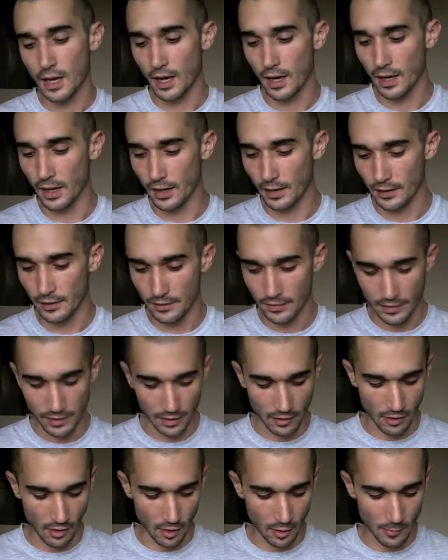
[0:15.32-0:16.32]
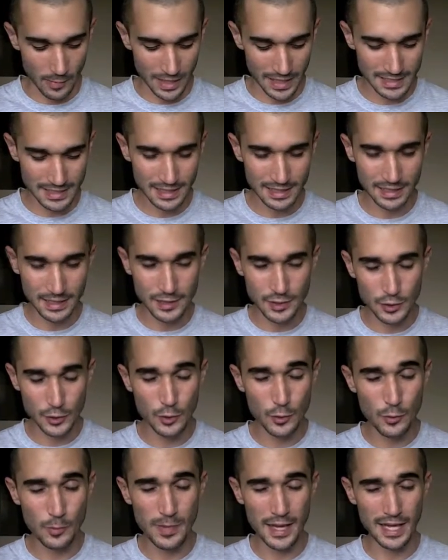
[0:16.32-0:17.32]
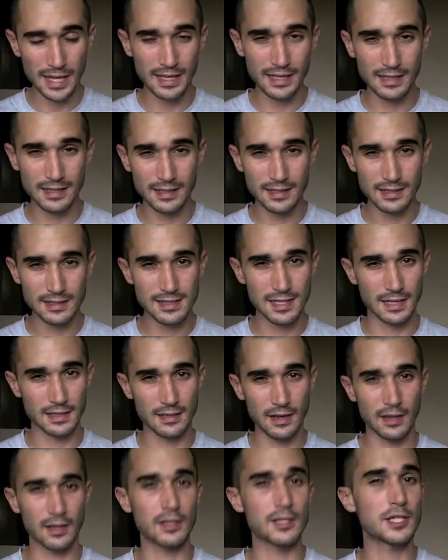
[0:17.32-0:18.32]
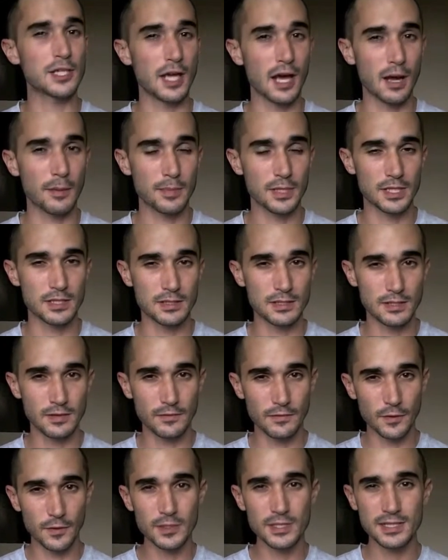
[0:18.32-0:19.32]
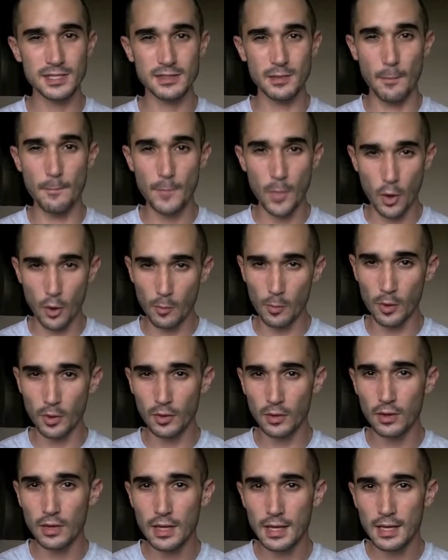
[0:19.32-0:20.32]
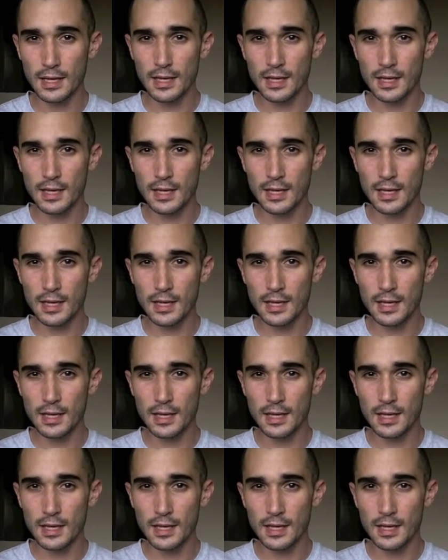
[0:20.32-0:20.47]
there are basically two main technology options. The first is a mobile